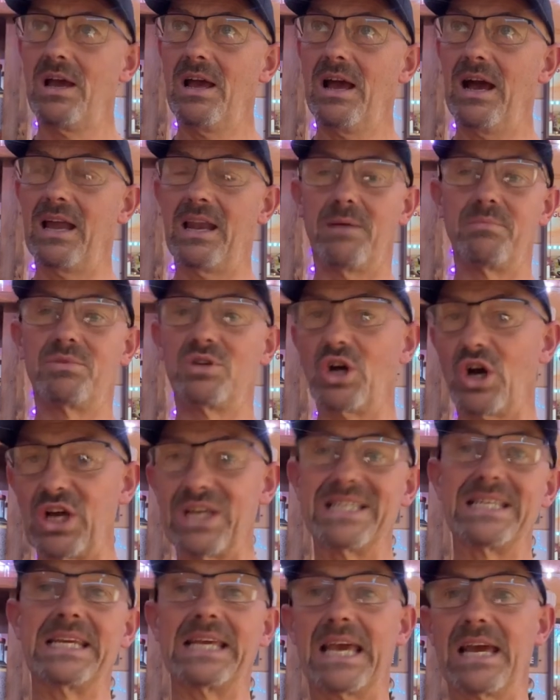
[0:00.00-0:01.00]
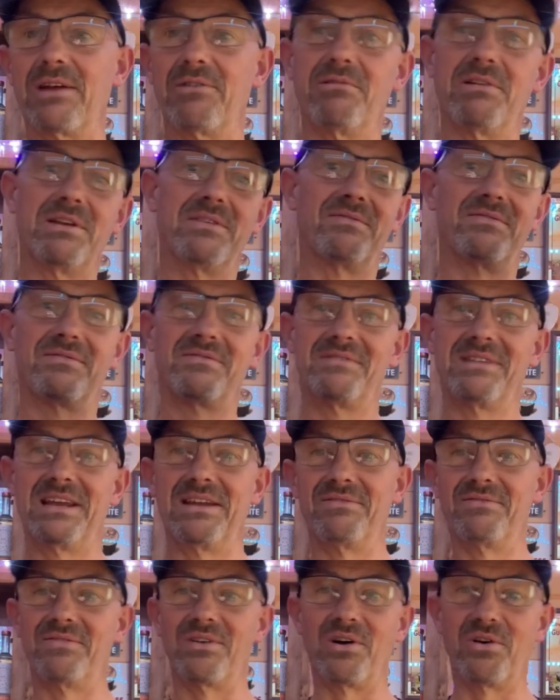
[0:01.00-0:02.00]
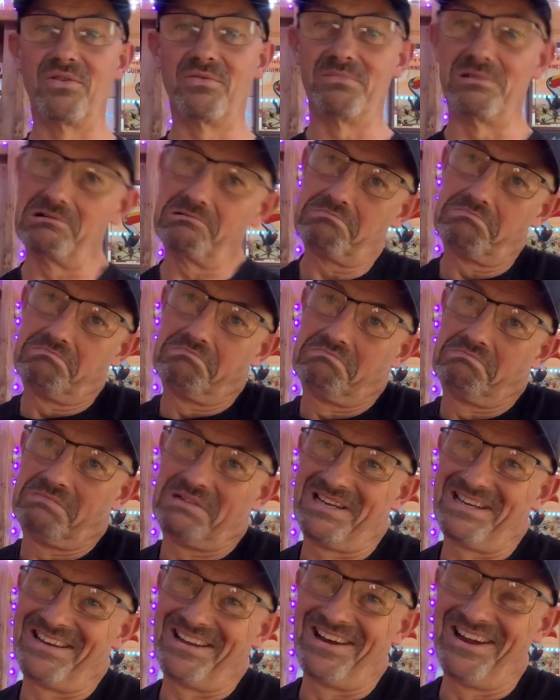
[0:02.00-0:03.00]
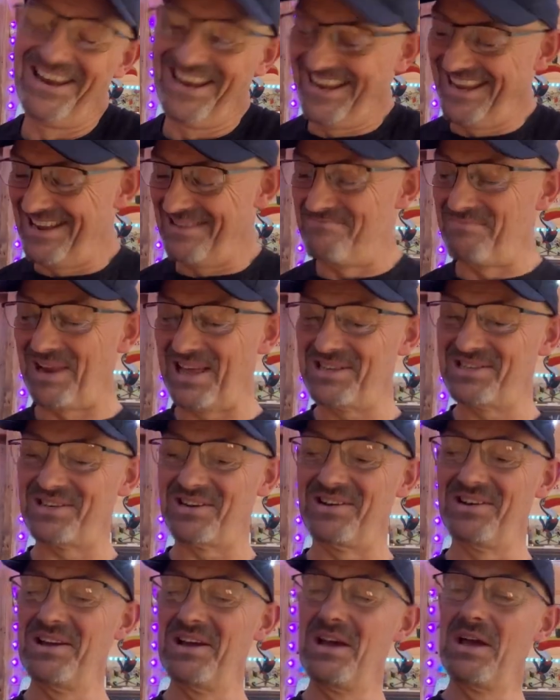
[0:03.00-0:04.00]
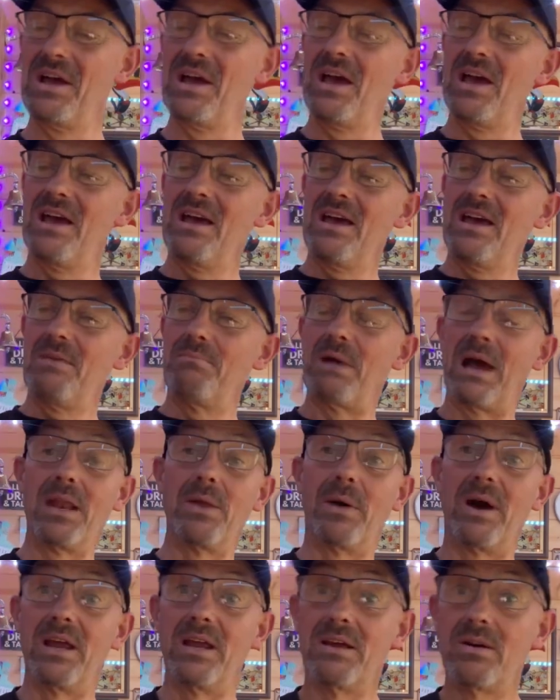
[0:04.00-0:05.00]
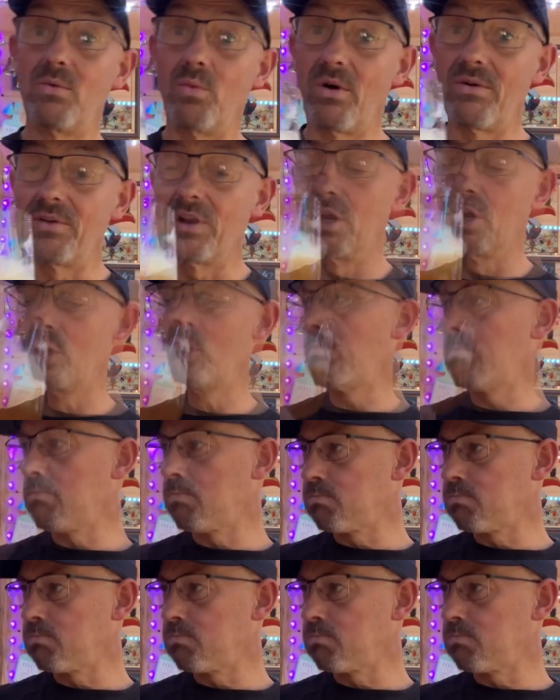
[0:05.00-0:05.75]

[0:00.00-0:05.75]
And I'm dying to get her involved. But, you know, bless her. But anyway, waffling on.